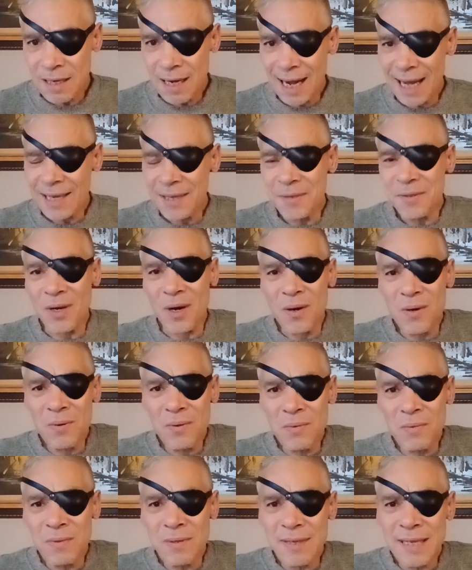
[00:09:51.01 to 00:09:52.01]
I don't
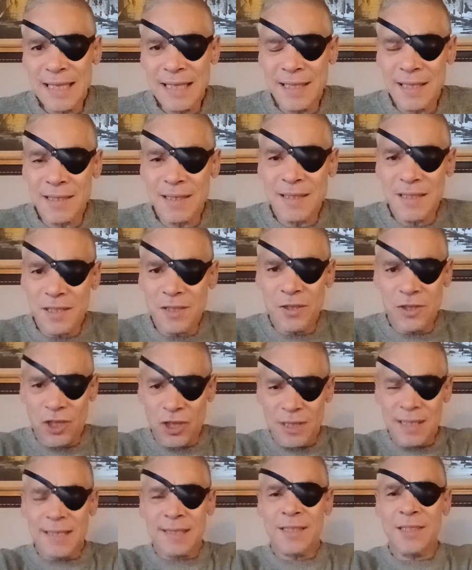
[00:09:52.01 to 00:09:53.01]
know. Like you
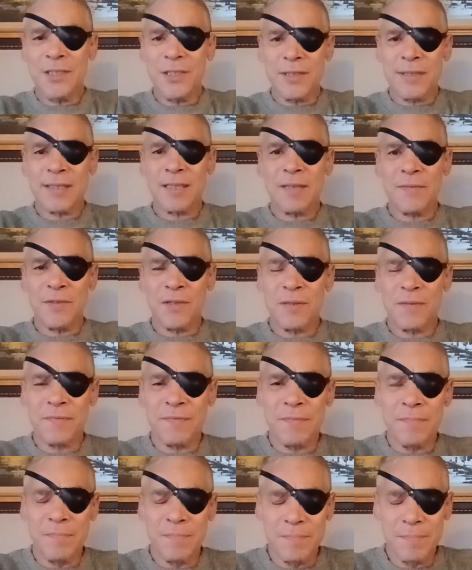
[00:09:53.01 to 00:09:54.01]
should listen to yourself, you
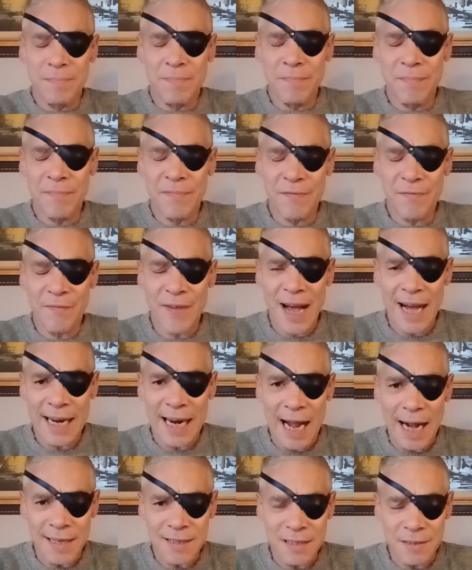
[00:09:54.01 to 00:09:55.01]
fat
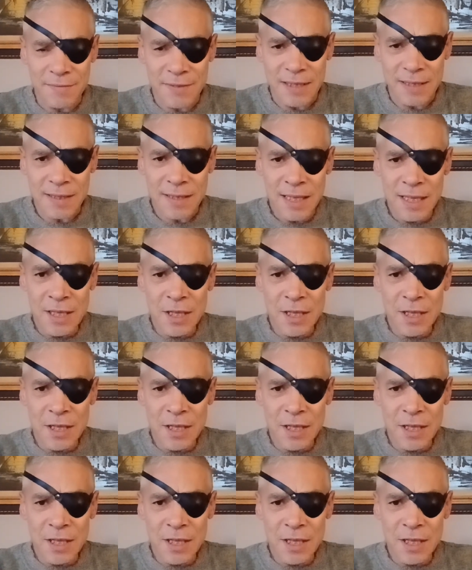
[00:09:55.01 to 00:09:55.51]
activist.